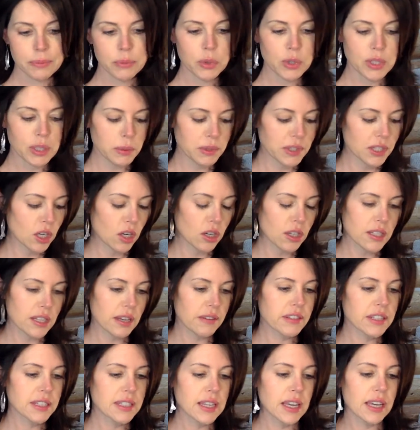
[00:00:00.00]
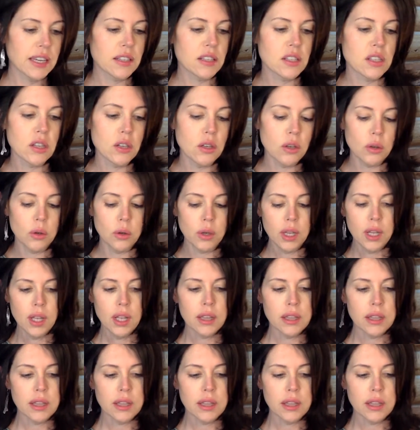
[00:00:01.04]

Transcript: We'll see what the cards have to say. So